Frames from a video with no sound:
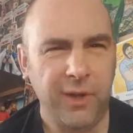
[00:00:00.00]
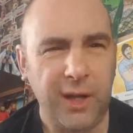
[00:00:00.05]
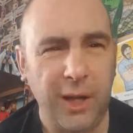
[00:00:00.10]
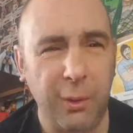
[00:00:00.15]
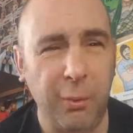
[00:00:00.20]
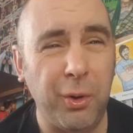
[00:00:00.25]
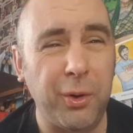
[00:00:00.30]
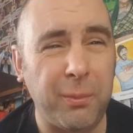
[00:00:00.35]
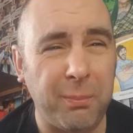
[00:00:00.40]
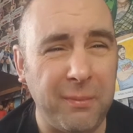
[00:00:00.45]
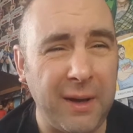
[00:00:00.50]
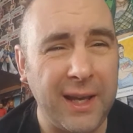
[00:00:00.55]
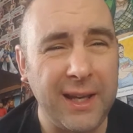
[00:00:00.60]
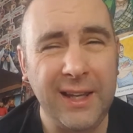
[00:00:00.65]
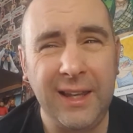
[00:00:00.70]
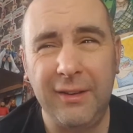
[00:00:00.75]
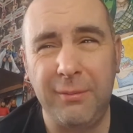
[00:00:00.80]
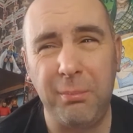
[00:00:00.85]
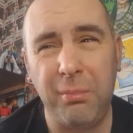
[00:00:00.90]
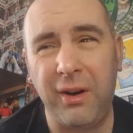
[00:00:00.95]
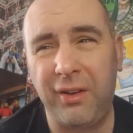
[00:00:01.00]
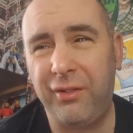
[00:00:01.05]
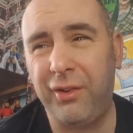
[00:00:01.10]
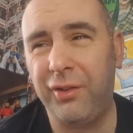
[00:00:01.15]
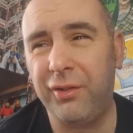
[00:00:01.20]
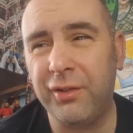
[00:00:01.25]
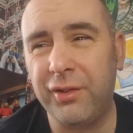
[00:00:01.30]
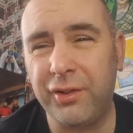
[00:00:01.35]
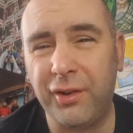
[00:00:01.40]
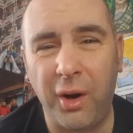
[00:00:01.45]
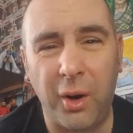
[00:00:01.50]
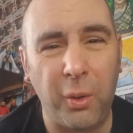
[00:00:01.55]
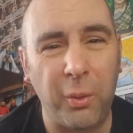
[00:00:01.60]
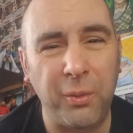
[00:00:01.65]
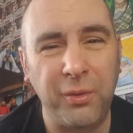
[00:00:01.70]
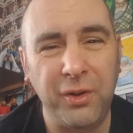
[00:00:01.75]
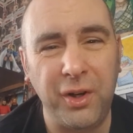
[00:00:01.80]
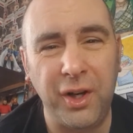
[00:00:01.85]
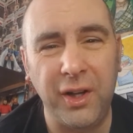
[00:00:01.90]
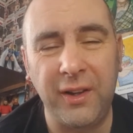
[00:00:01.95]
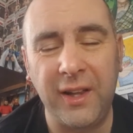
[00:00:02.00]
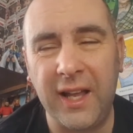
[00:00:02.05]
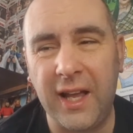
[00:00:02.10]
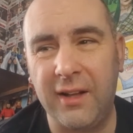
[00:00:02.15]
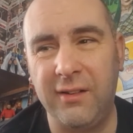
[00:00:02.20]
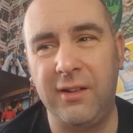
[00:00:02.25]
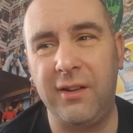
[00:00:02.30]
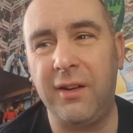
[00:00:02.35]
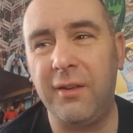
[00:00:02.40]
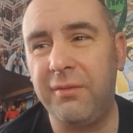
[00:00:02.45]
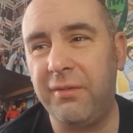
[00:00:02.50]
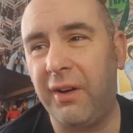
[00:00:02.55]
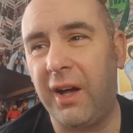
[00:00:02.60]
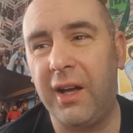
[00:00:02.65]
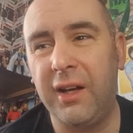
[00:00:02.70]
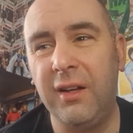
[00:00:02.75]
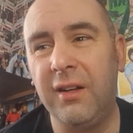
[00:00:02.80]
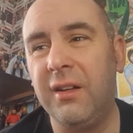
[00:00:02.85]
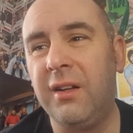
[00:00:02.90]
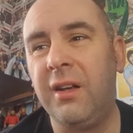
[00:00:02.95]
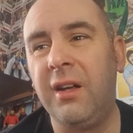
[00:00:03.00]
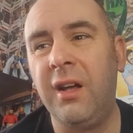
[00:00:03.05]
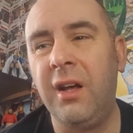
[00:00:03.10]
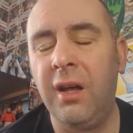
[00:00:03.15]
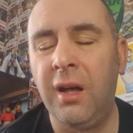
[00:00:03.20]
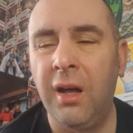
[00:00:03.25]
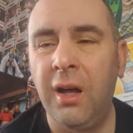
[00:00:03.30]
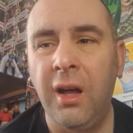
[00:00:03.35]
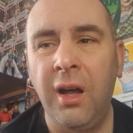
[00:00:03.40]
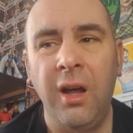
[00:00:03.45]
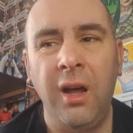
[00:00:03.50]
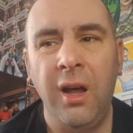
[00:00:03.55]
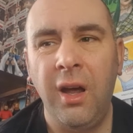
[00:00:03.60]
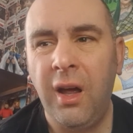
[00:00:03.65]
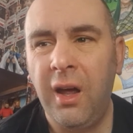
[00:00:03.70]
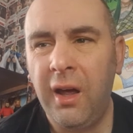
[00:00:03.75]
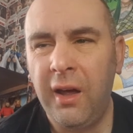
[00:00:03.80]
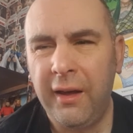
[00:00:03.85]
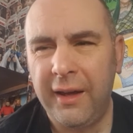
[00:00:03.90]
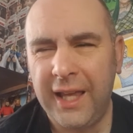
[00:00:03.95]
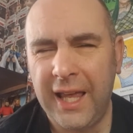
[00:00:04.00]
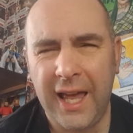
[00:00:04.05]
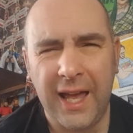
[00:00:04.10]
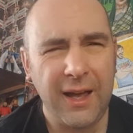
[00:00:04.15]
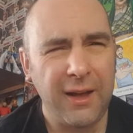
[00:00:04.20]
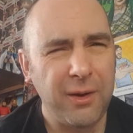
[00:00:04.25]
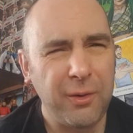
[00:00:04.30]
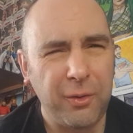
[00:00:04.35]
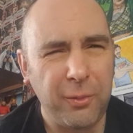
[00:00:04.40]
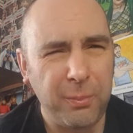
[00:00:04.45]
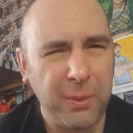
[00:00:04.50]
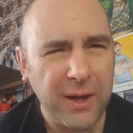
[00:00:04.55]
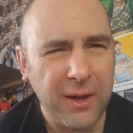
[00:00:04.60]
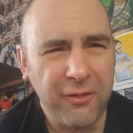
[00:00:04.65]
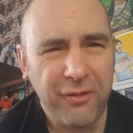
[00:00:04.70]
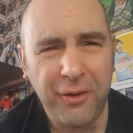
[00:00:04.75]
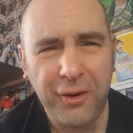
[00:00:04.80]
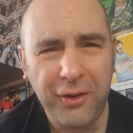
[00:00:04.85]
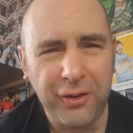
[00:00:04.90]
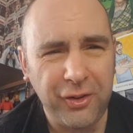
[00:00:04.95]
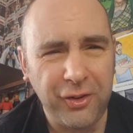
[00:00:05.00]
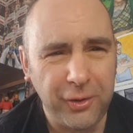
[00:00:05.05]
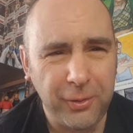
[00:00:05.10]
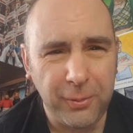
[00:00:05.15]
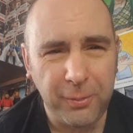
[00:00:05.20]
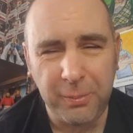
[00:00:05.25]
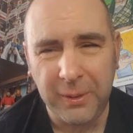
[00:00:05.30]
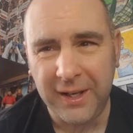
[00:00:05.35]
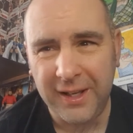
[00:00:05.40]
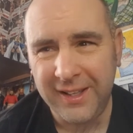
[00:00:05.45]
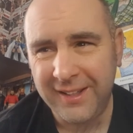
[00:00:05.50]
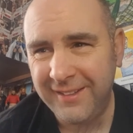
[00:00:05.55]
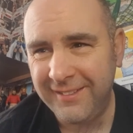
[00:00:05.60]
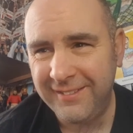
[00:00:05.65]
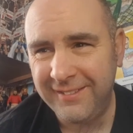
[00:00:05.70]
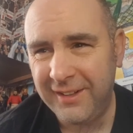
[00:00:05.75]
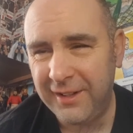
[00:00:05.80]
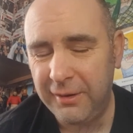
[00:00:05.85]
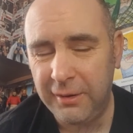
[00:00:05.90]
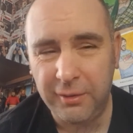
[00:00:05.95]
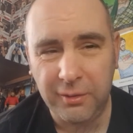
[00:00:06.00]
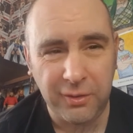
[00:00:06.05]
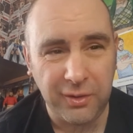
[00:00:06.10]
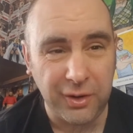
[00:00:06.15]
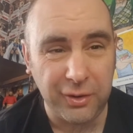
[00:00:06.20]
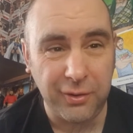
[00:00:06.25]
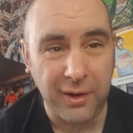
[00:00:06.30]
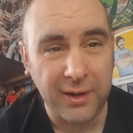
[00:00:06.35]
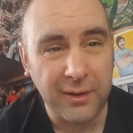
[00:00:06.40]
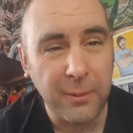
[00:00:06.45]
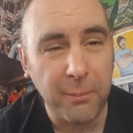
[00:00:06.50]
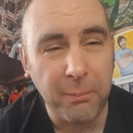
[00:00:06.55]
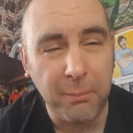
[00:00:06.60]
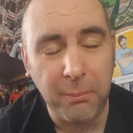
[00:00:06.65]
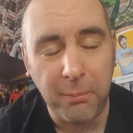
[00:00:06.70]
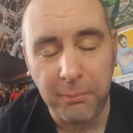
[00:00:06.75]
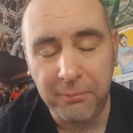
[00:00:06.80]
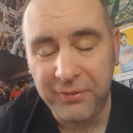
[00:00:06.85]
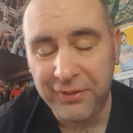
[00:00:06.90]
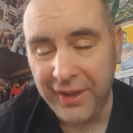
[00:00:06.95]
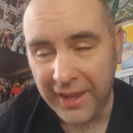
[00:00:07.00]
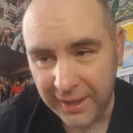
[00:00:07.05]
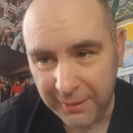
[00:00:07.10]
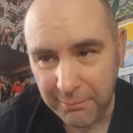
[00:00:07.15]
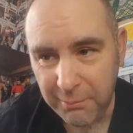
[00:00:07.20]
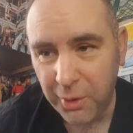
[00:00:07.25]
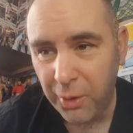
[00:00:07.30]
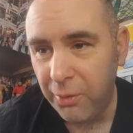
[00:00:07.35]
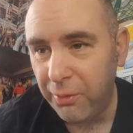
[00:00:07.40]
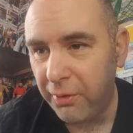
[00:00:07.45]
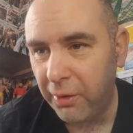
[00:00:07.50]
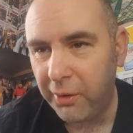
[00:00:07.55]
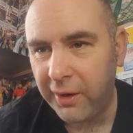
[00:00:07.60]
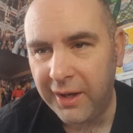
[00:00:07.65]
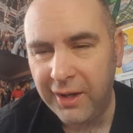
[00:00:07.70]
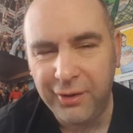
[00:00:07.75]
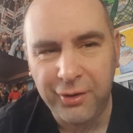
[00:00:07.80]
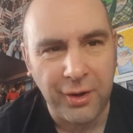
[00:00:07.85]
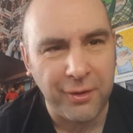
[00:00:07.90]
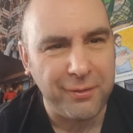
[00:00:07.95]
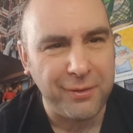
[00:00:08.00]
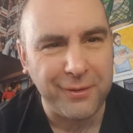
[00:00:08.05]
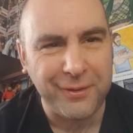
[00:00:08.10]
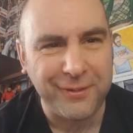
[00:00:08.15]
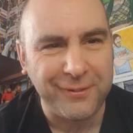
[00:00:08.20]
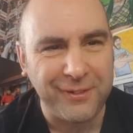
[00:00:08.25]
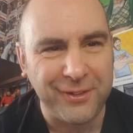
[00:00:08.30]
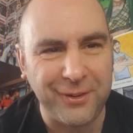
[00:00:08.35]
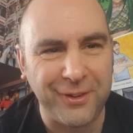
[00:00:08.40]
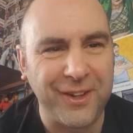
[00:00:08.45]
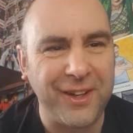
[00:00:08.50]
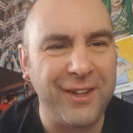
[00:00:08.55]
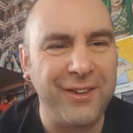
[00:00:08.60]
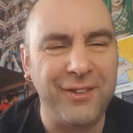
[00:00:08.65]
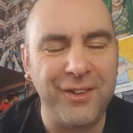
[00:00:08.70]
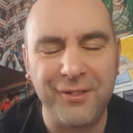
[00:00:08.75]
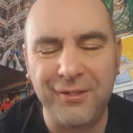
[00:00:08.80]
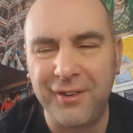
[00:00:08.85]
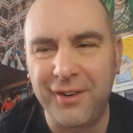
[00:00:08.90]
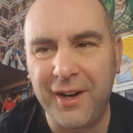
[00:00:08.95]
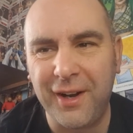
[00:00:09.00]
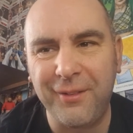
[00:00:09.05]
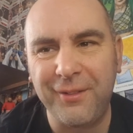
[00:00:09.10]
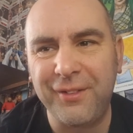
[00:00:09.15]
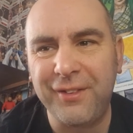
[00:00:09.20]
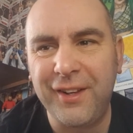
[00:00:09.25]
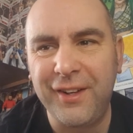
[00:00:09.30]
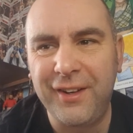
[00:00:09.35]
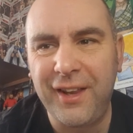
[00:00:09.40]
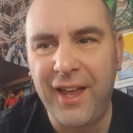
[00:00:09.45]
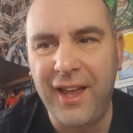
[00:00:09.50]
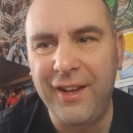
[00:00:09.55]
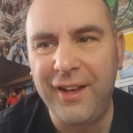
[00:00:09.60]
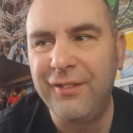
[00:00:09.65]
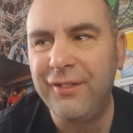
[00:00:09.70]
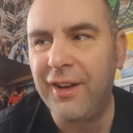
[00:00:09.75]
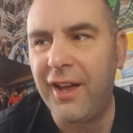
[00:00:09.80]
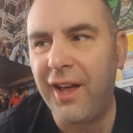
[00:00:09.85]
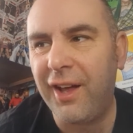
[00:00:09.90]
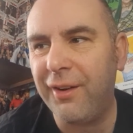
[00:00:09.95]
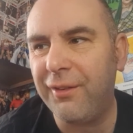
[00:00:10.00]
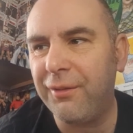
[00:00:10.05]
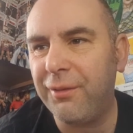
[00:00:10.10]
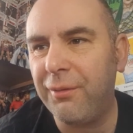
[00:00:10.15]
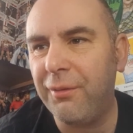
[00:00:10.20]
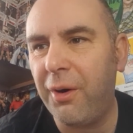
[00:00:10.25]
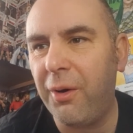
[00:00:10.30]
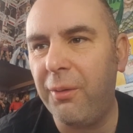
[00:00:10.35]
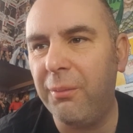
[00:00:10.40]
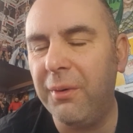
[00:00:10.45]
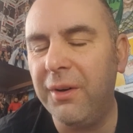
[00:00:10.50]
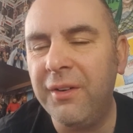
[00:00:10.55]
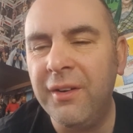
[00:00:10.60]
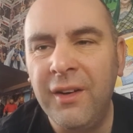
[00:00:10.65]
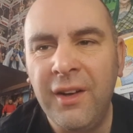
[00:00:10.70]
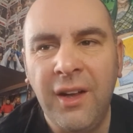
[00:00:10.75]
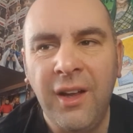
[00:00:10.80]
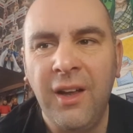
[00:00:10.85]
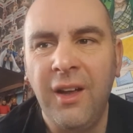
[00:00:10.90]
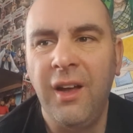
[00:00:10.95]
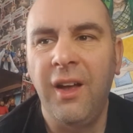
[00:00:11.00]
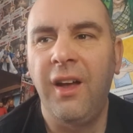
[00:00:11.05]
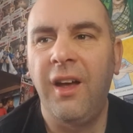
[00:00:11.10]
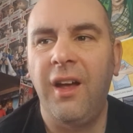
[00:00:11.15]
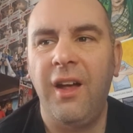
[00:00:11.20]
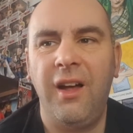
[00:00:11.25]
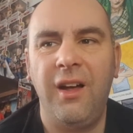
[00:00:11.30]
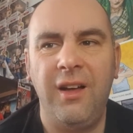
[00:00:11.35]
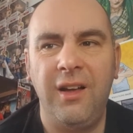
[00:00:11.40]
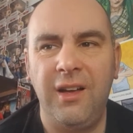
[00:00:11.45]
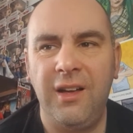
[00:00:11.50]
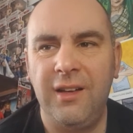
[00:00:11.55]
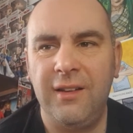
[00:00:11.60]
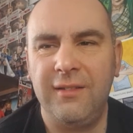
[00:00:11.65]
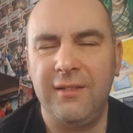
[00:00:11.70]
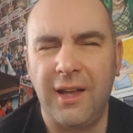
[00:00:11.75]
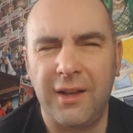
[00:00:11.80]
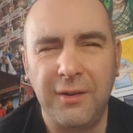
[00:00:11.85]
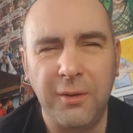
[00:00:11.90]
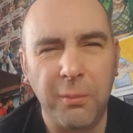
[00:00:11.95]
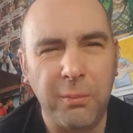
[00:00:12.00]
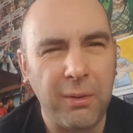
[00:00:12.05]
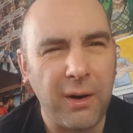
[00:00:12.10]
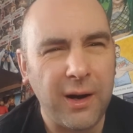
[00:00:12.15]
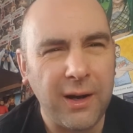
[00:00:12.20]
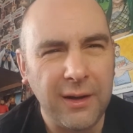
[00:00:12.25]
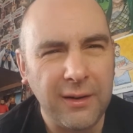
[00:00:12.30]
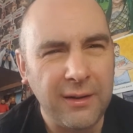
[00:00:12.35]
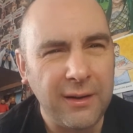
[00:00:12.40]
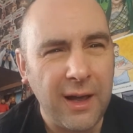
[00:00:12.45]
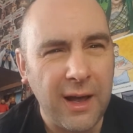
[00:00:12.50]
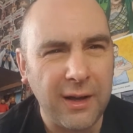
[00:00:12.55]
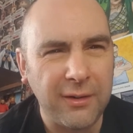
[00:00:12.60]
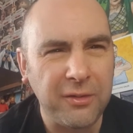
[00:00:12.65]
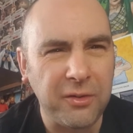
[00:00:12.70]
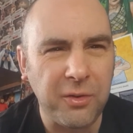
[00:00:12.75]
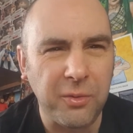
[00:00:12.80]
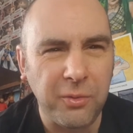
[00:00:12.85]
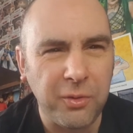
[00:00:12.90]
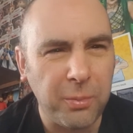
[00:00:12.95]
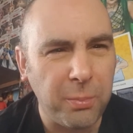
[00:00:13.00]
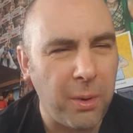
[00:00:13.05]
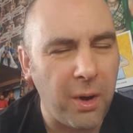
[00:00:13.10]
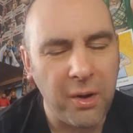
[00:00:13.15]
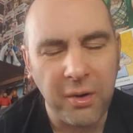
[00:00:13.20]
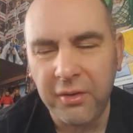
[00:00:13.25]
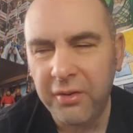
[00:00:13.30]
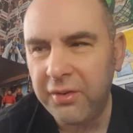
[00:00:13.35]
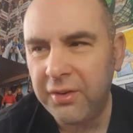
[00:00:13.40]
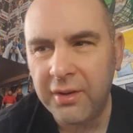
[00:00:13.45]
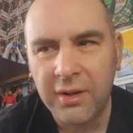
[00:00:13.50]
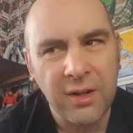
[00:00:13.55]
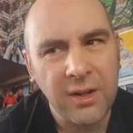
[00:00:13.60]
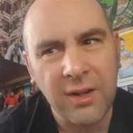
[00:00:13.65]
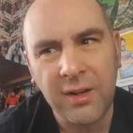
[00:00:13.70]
He would make his presence known near the end of the fight. Yeah, spear versus spear, and they tried the same move on each other and took each other out, did Edge and Roman. Daniel Bryan had some spots.